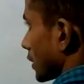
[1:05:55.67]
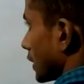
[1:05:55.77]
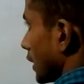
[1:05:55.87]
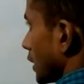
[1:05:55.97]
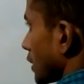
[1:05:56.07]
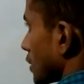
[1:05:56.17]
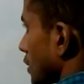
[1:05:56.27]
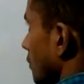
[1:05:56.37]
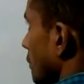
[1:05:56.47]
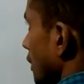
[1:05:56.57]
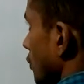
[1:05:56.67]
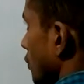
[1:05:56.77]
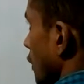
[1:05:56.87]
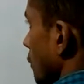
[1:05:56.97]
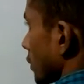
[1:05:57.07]
then AN is
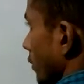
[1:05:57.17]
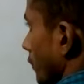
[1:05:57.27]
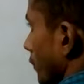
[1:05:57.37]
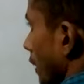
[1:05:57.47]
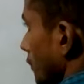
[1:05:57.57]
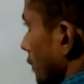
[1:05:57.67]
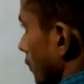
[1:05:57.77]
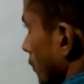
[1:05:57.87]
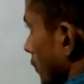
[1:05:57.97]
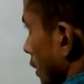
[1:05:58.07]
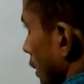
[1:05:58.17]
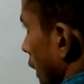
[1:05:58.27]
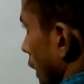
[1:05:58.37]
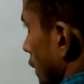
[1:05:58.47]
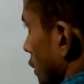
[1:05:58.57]
equal to 20.75. Like that you
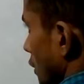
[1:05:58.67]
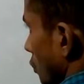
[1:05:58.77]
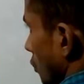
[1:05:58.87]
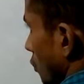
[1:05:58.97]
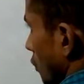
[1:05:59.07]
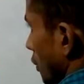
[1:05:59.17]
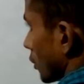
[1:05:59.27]
have to write, okay?